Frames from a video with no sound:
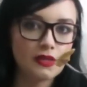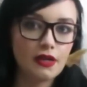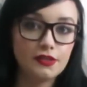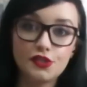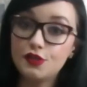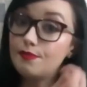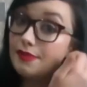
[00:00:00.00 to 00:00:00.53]
I
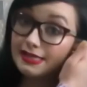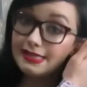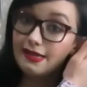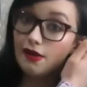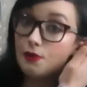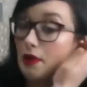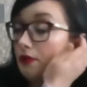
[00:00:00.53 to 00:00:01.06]
do miss it,
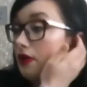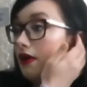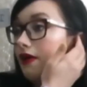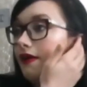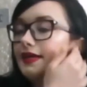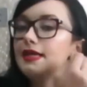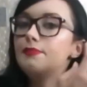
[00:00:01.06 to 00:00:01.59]
I won't
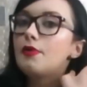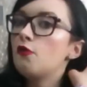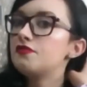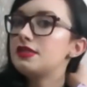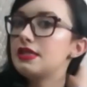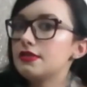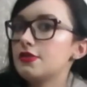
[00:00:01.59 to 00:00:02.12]
lie, but
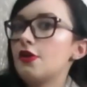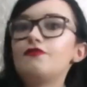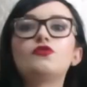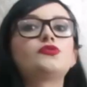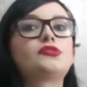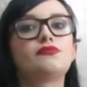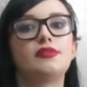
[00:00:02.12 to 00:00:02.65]
obviously because I've
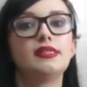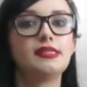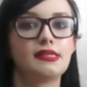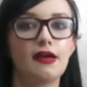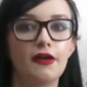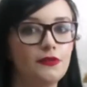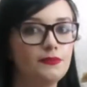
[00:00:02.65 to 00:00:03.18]
lost 3
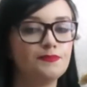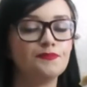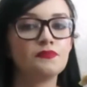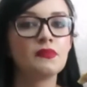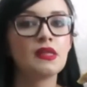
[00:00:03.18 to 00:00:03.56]
stone,